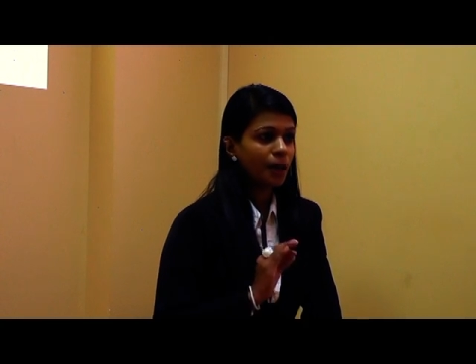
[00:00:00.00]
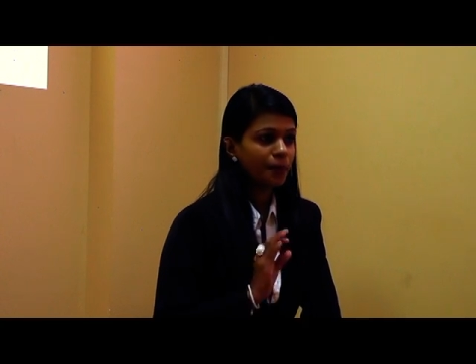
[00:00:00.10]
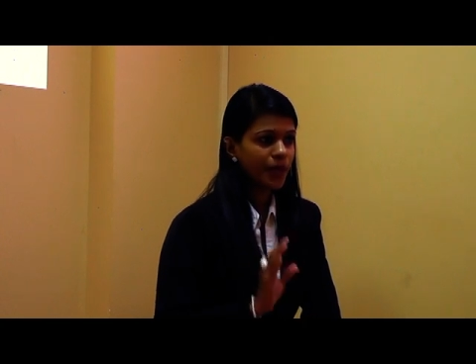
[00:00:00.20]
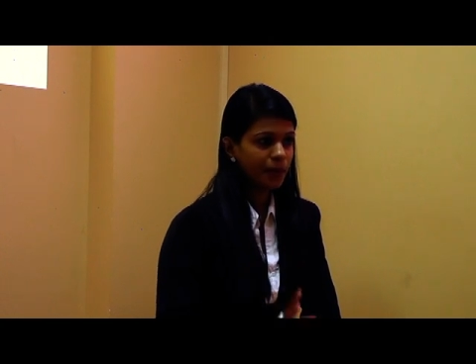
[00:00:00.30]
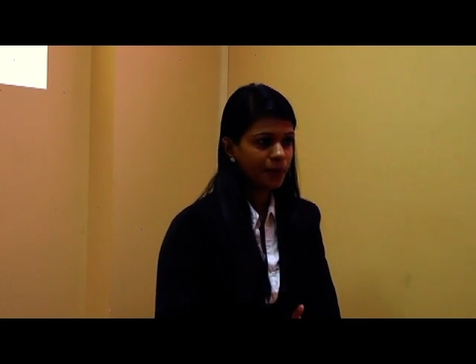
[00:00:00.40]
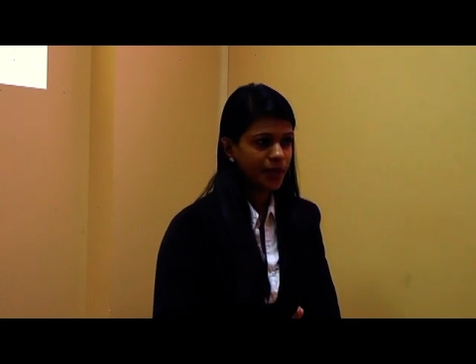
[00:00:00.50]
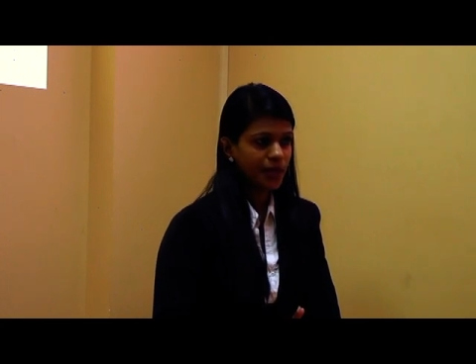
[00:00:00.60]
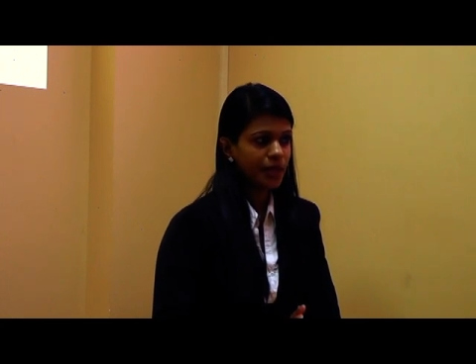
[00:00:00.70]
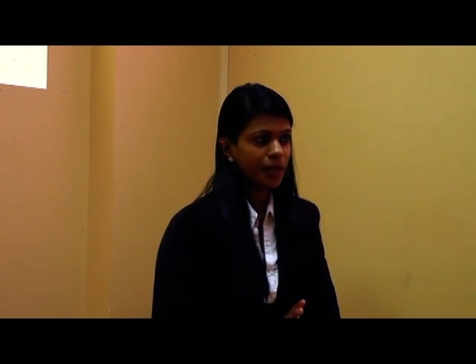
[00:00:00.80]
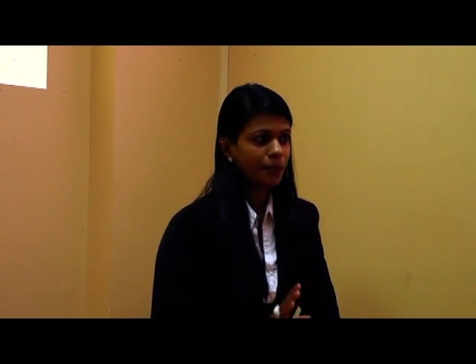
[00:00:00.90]

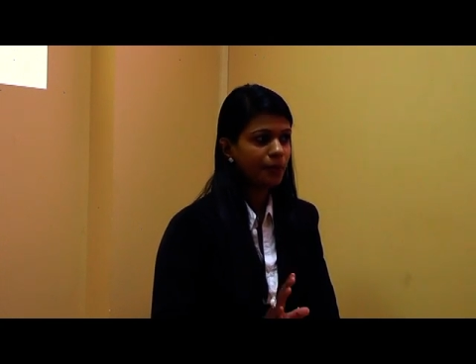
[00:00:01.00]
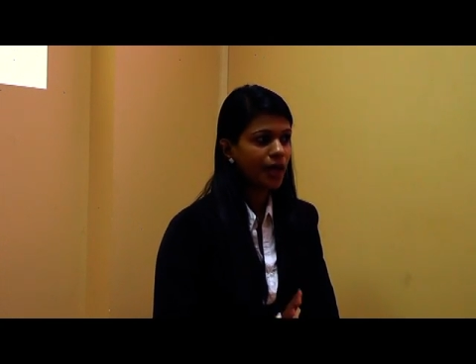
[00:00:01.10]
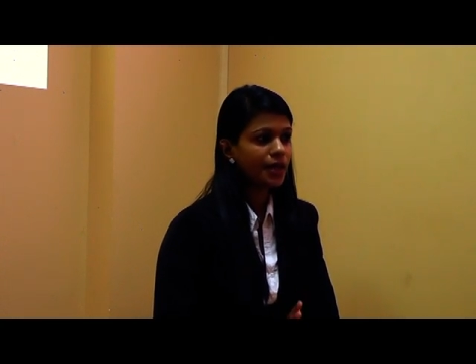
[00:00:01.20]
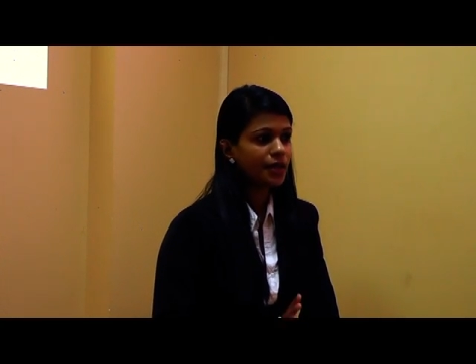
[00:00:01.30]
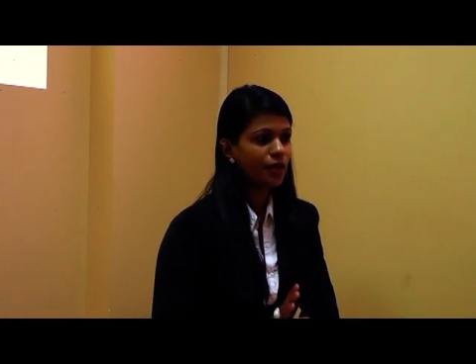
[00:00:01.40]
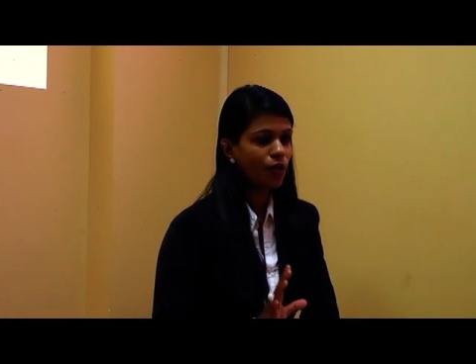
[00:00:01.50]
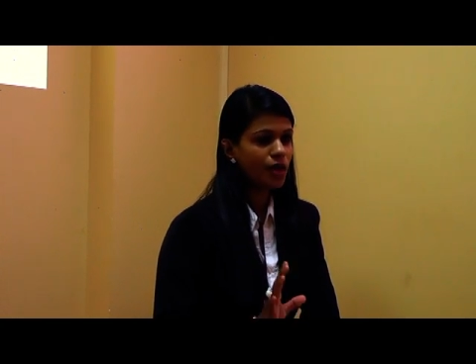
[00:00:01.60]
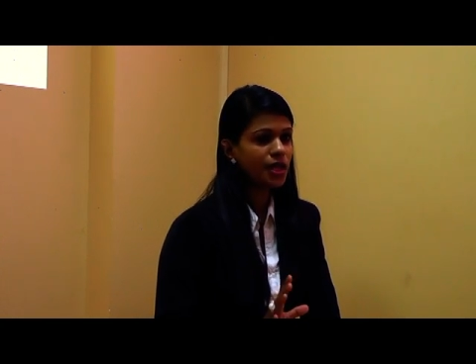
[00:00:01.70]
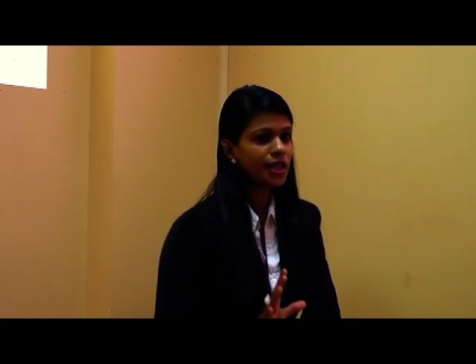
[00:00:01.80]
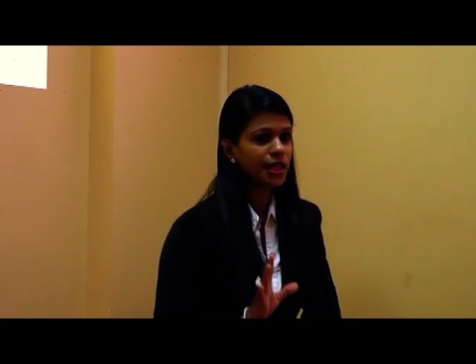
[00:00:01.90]
baby, but
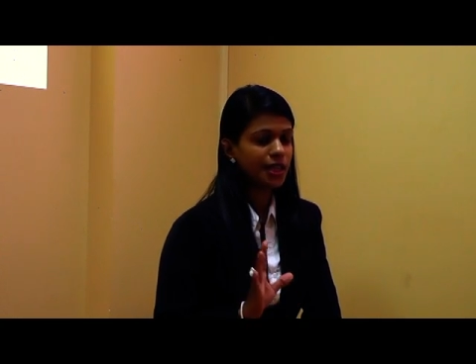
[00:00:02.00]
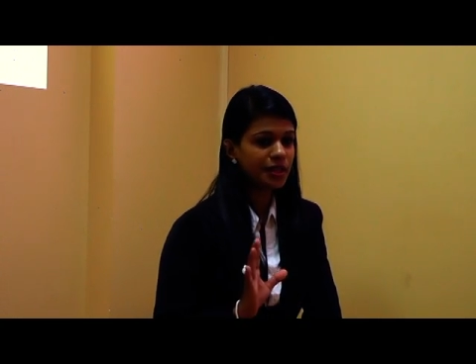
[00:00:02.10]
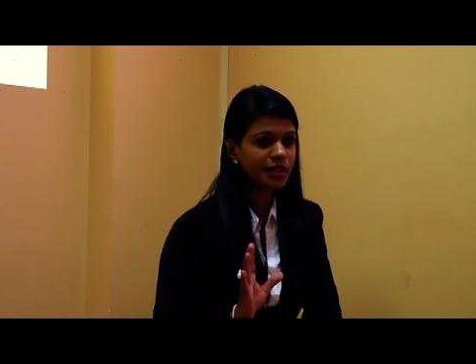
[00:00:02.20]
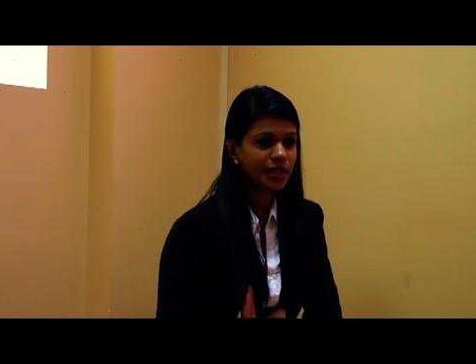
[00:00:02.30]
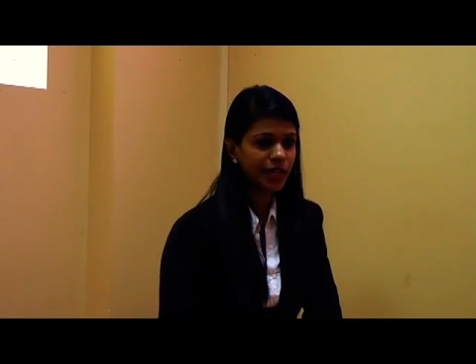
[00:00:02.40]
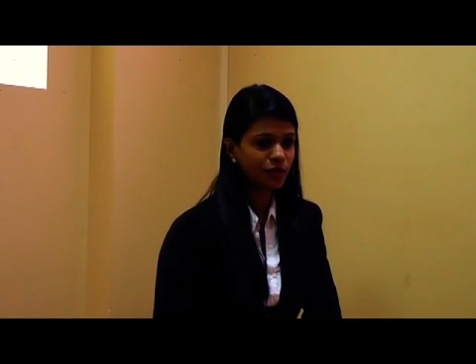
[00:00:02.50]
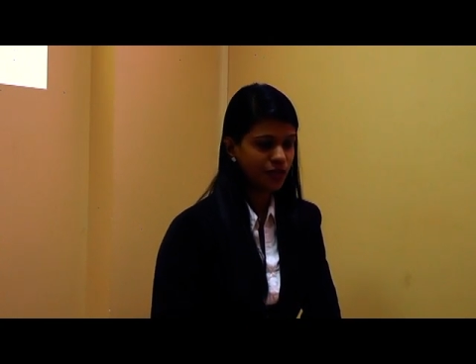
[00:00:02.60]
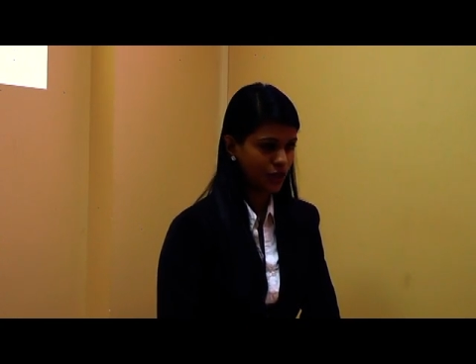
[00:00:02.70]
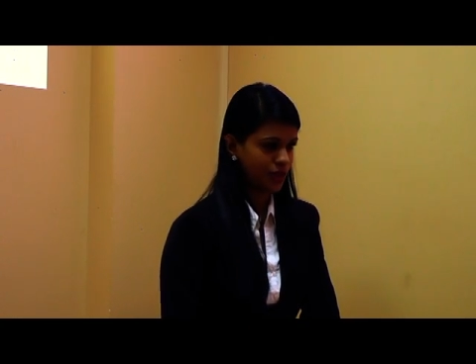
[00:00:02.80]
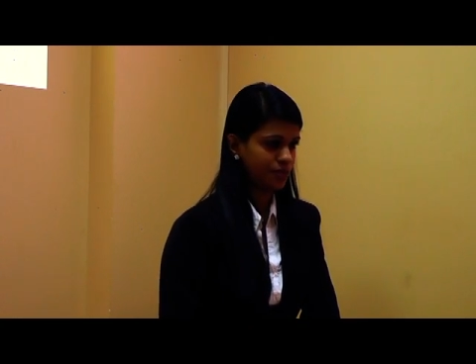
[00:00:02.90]
only in direct
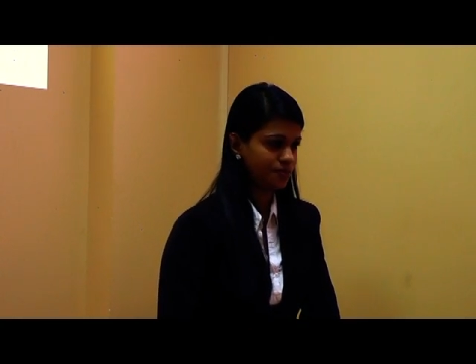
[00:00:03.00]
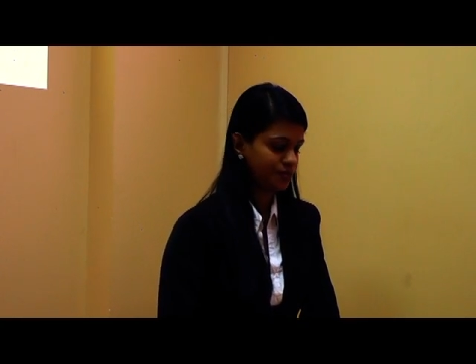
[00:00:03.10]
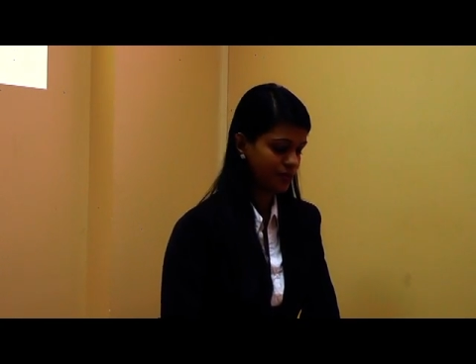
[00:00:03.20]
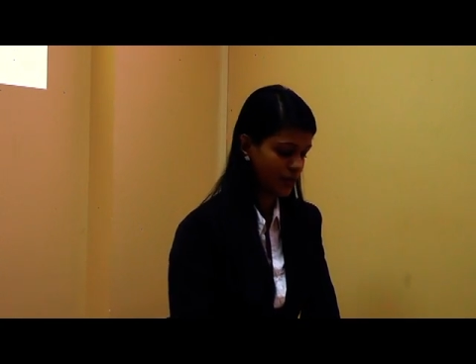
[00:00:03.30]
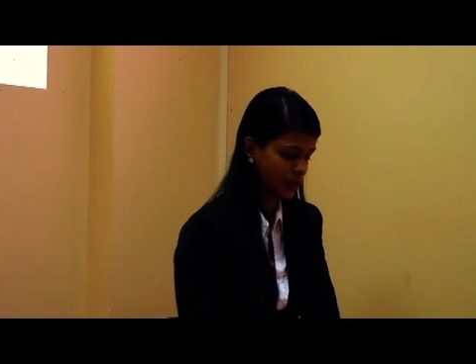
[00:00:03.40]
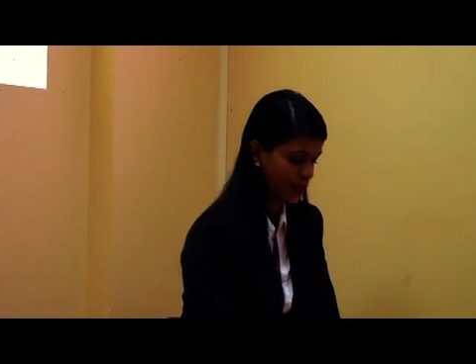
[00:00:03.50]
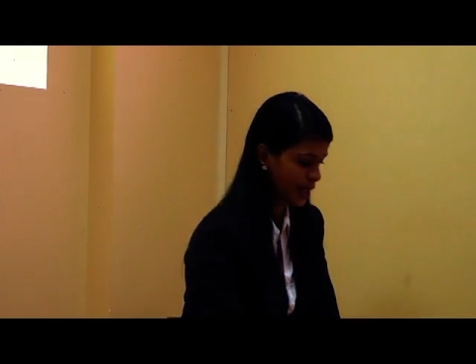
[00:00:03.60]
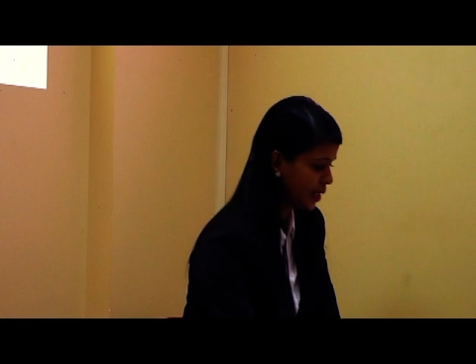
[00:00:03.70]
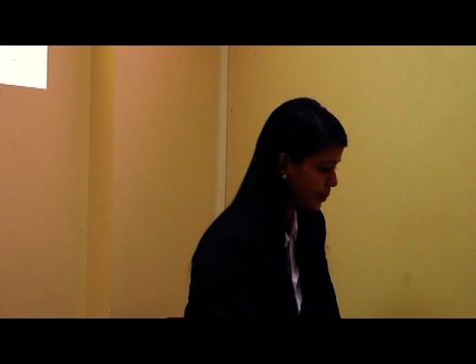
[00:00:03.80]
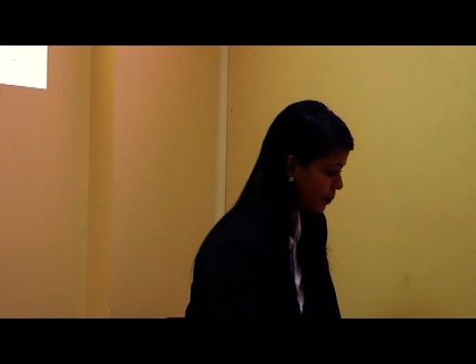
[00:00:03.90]
vision.
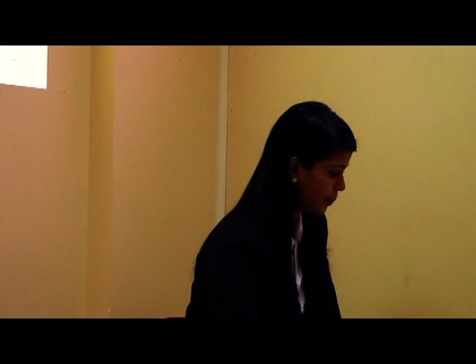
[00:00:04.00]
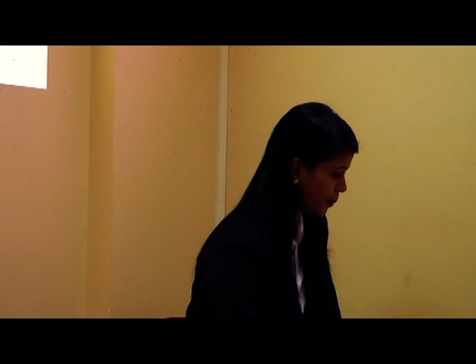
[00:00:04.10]
Okay.